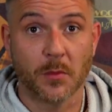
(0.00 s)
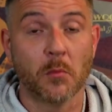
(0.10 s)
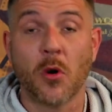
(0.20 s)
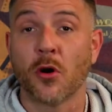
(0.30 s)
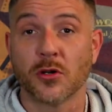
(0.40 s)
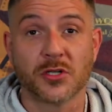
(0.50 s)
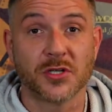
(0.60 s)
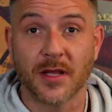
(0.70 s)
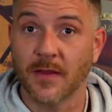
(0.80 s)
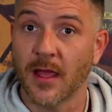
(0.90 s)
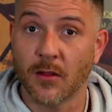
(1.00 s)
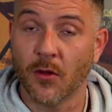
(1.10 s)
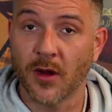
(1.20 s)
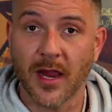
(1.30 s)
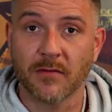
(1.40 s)
March, not that
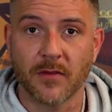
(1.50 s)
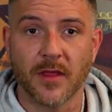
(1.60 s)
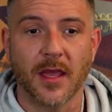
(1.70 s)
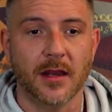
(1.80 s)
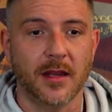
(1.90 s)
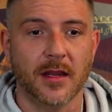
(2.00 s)
long after that,